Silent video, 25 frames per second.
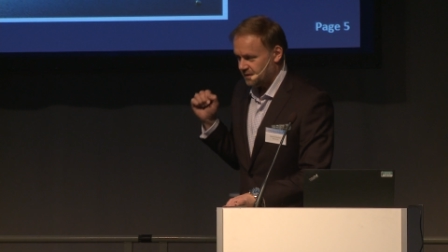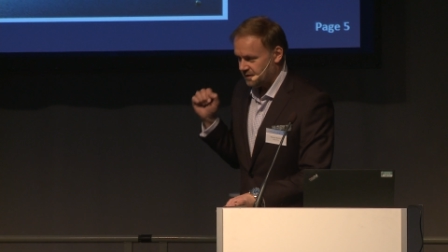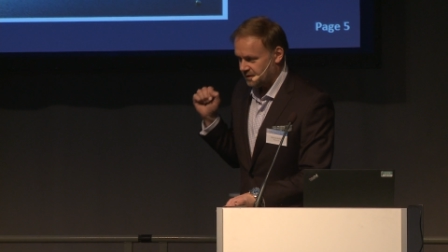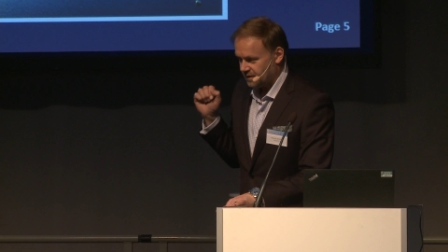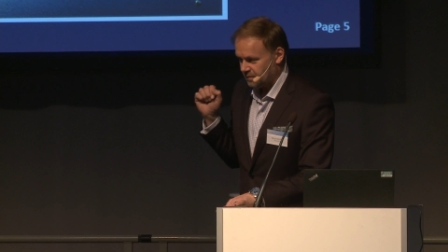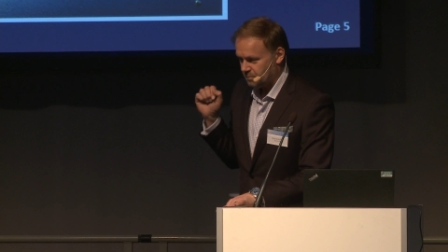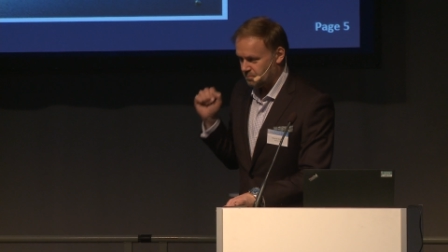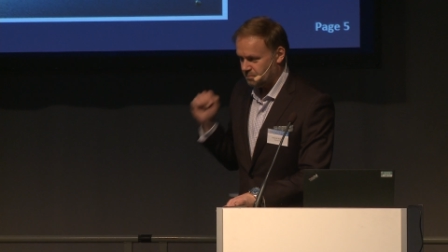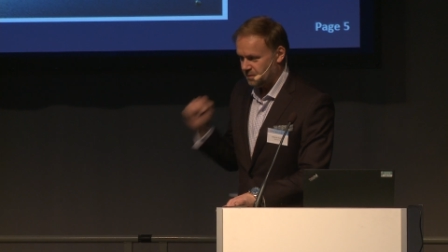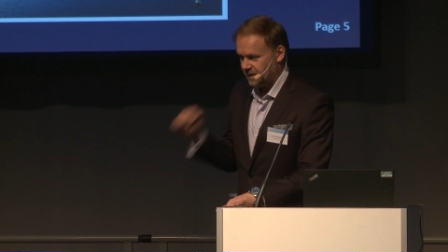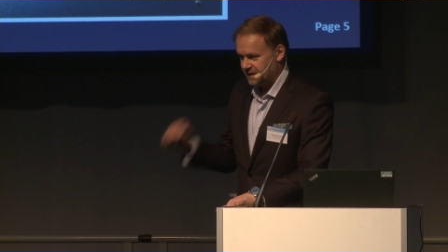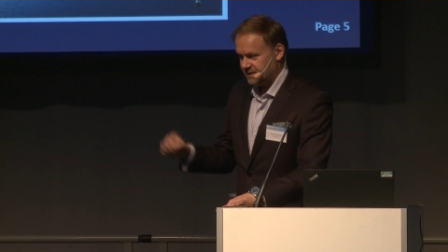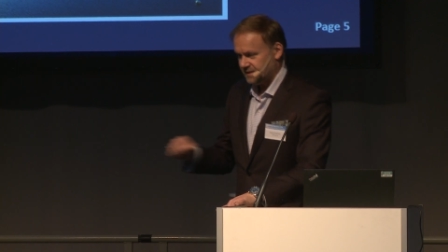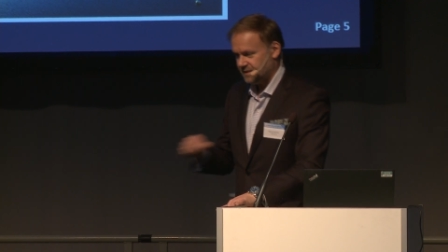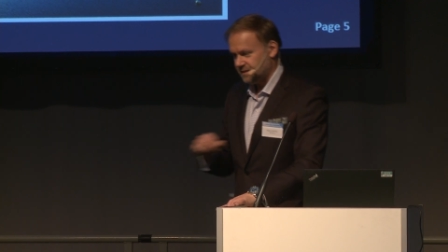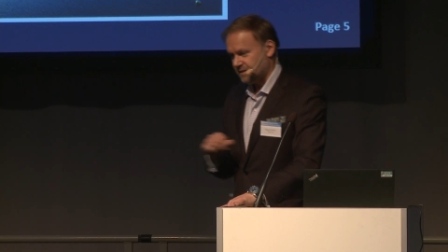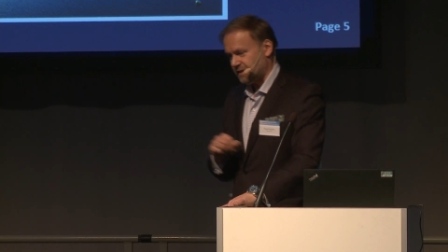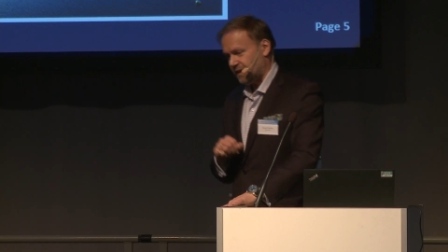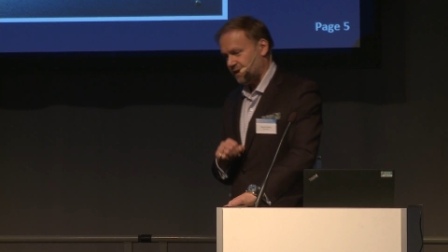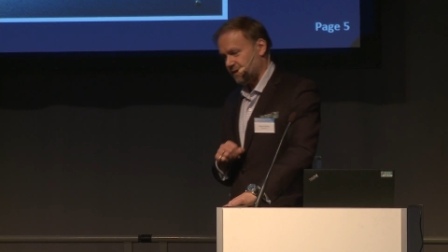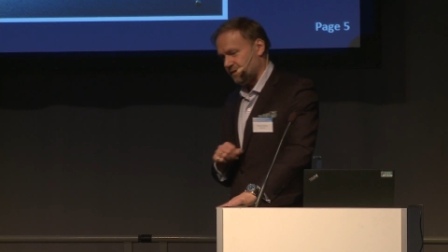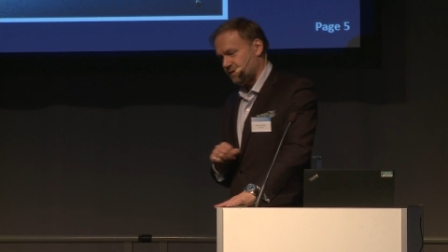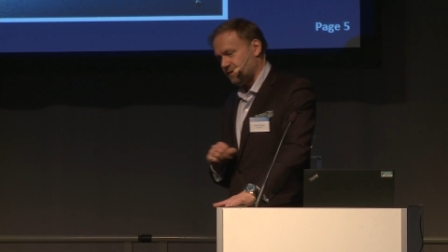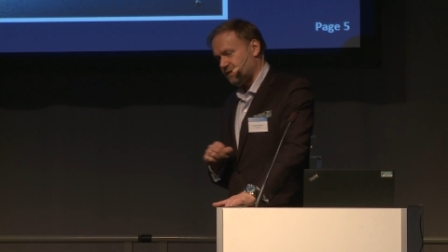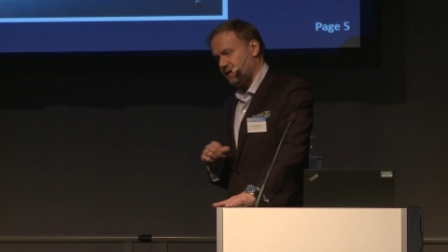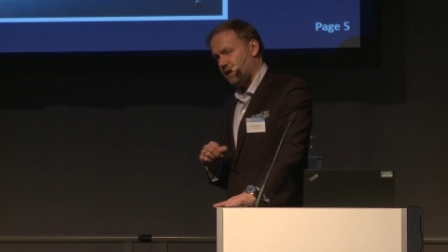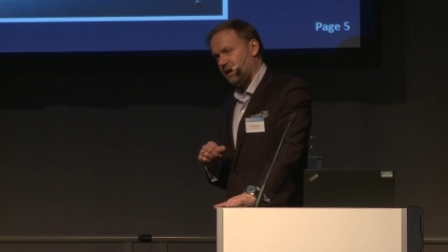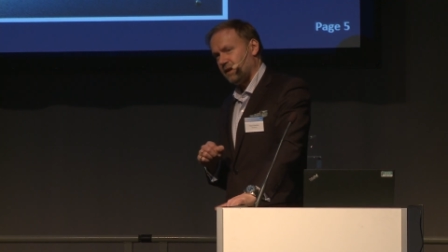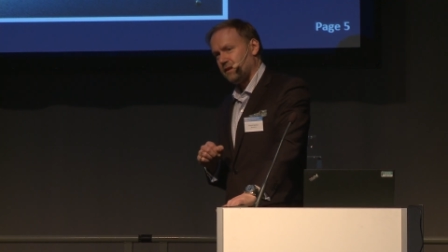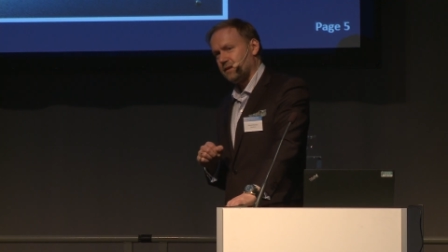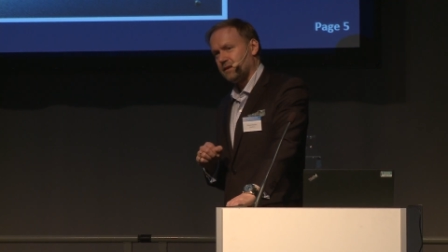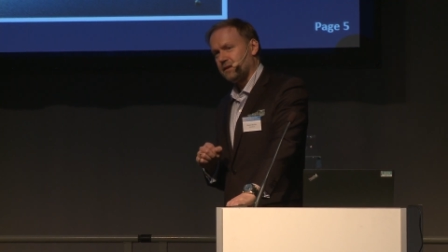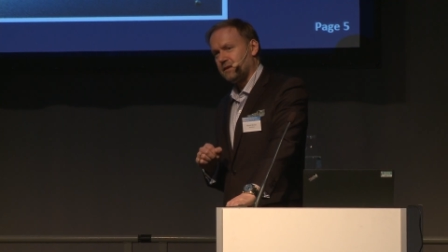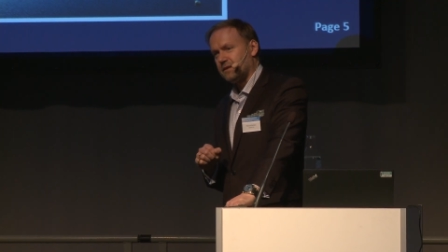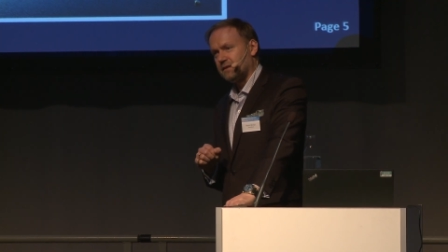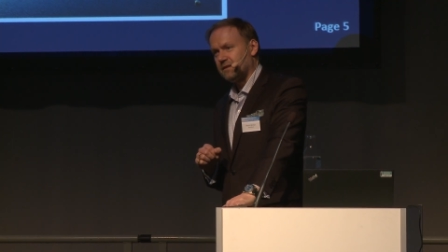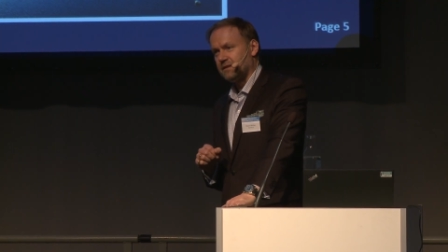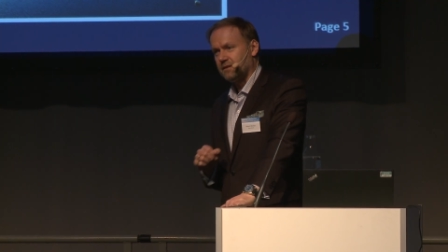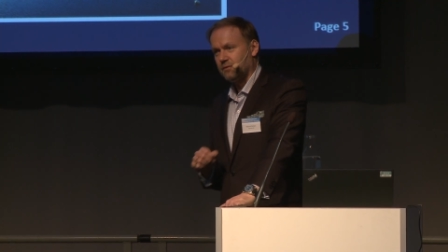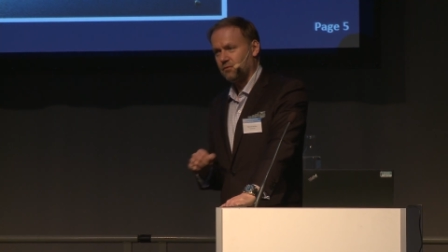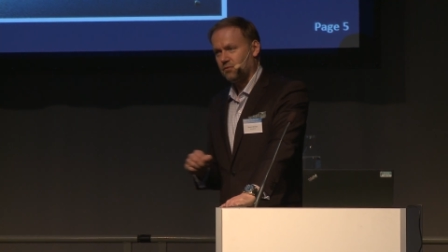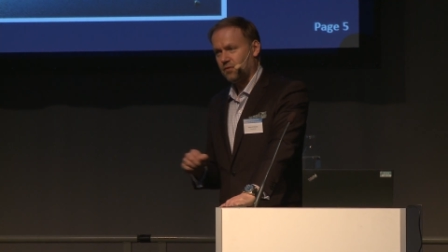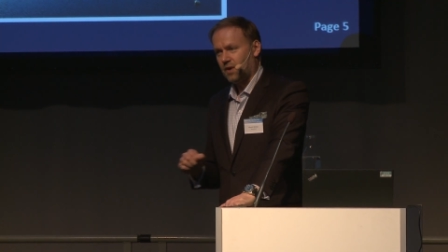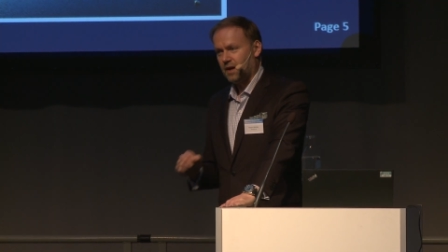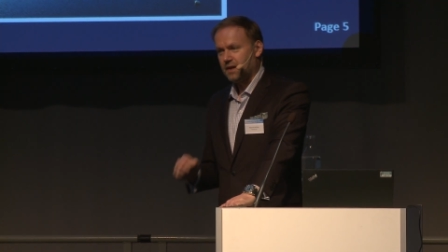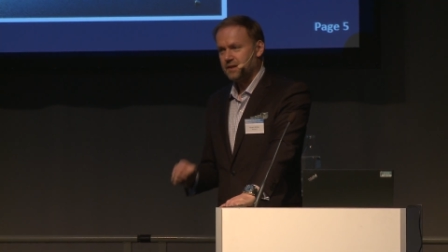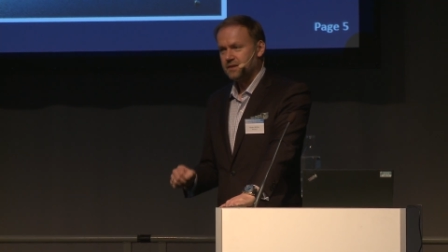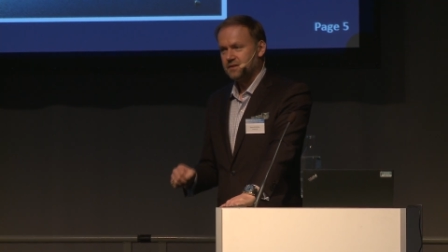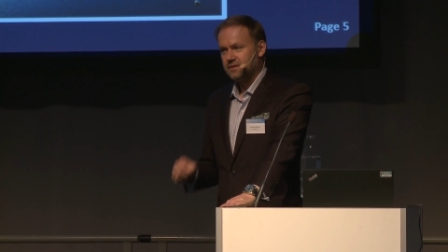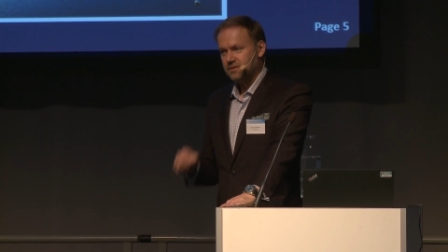the best at telling the
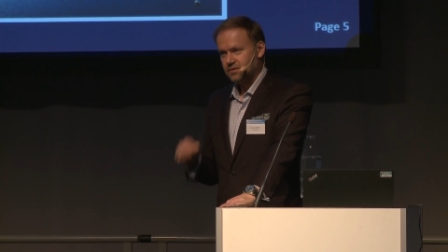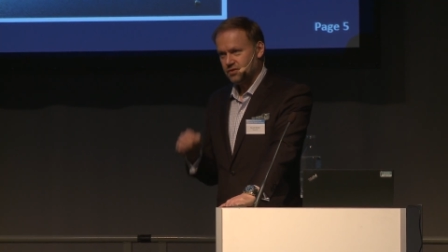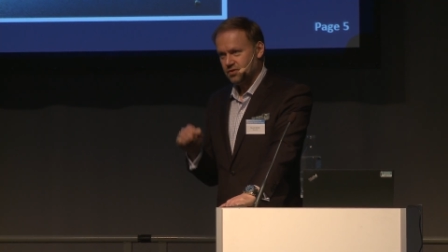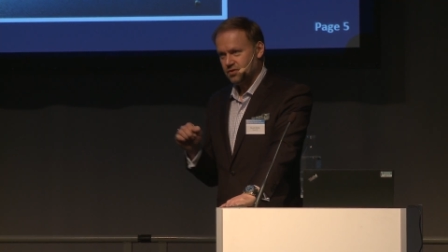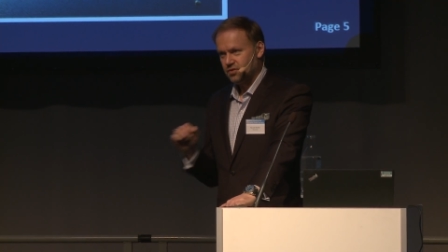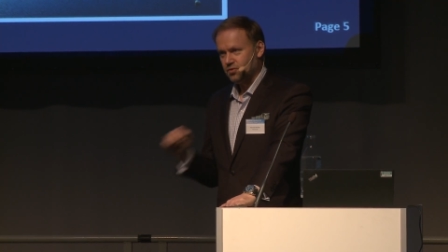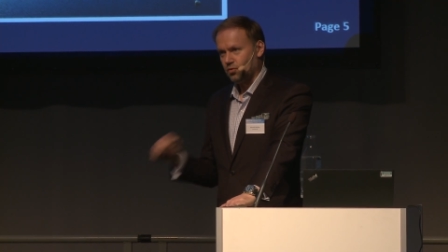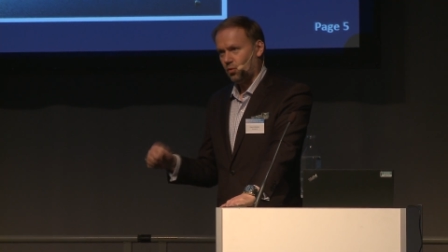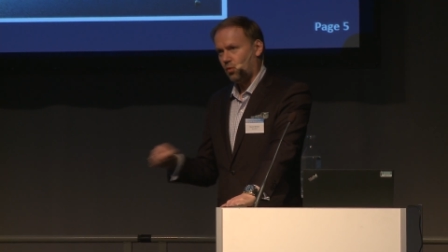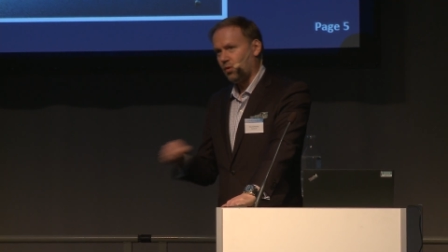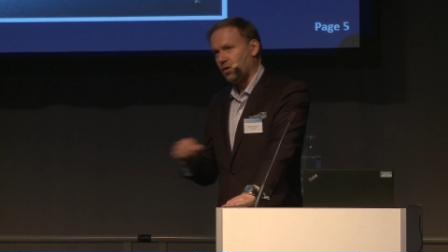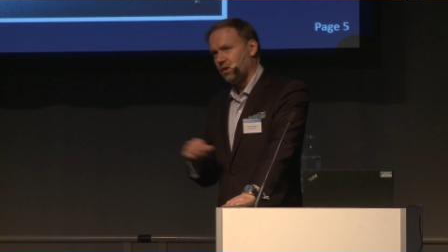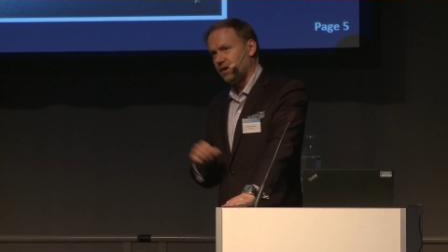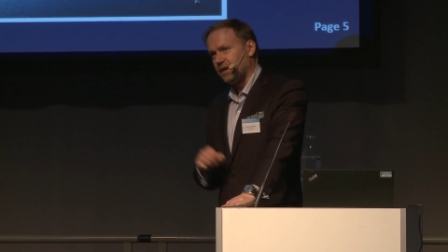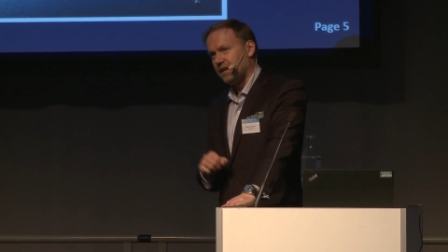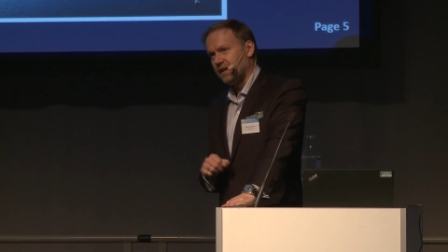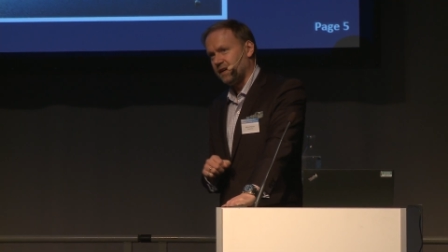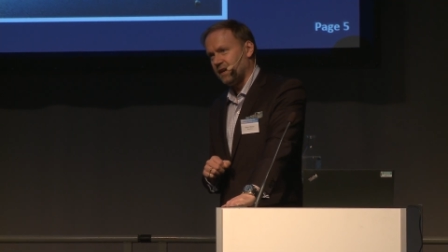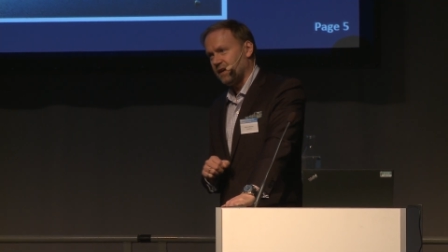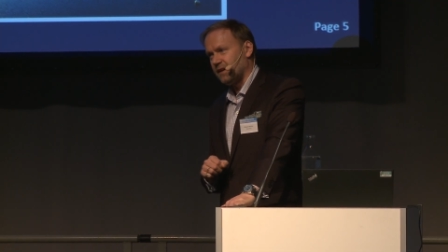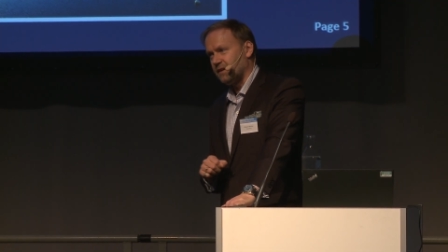right story